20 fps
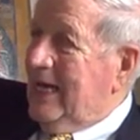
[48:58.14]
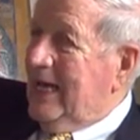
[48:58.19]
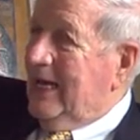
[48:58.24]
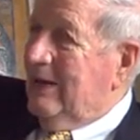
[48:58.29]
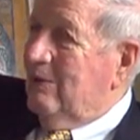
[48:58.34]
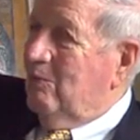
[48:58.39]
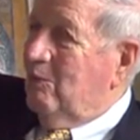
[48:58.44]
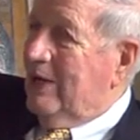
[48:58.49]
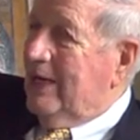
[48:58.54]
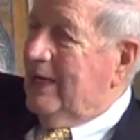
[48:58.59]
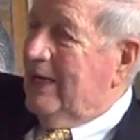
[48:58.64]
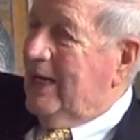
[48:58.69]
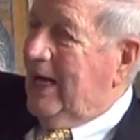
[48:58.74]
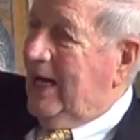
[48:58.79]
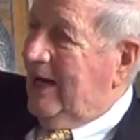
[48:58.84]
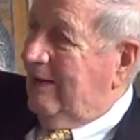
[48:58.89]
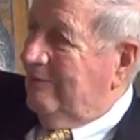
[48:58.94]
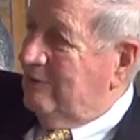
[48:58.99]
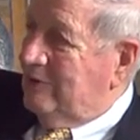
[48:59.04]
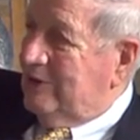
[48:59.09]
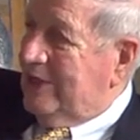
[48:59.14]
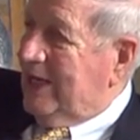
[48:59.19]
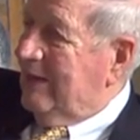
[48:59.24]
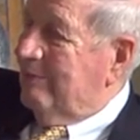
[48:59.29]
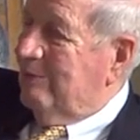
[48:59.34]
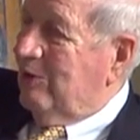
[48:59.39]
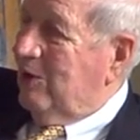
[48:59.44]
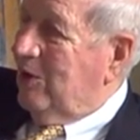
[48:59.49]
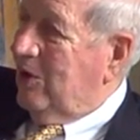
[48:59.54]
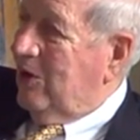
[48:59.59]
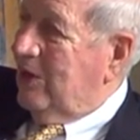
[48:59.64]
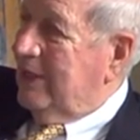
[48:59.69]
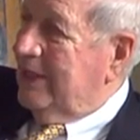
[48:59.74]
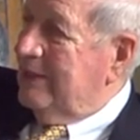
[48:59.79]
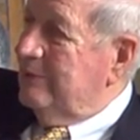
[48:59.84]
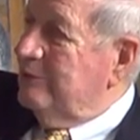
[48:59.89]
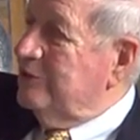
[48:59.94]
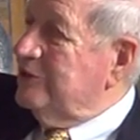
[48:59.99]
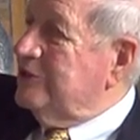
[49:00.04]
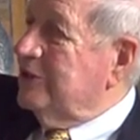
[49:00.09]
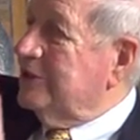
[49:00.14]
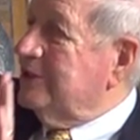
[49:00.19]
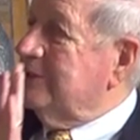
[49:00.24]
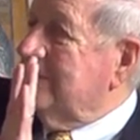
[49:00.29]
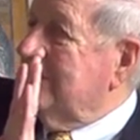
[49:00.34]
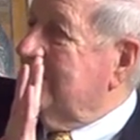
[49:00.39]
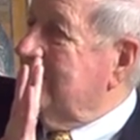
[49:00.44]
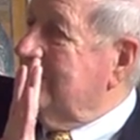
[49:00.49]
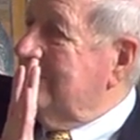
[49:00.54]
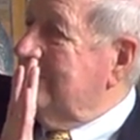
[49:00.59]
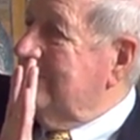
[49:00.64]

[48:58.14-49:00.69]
And when Havel came along, he was just a